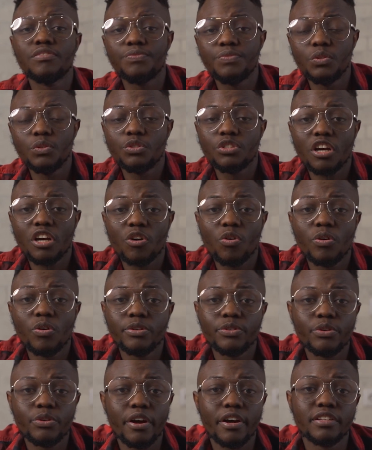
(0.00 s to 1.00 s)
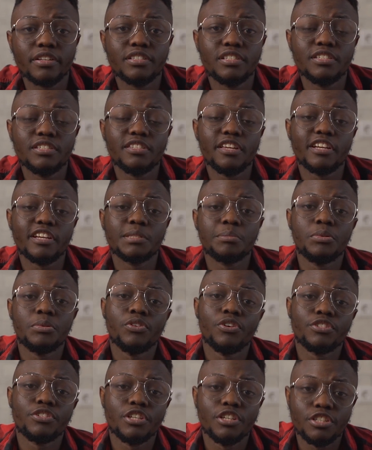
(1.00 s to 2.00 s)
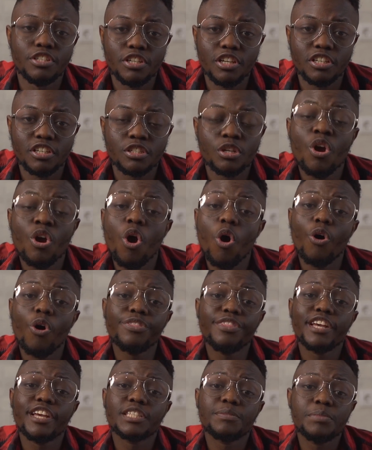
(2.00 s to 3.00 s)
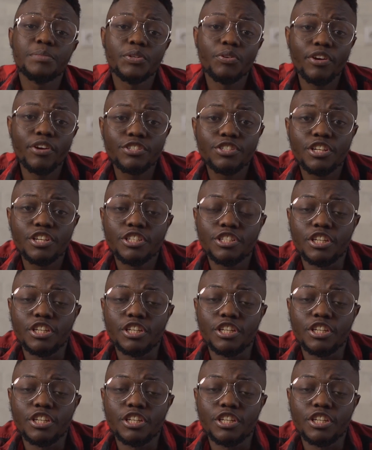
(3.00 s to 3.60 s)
future contracts is the expiration date. On the expiration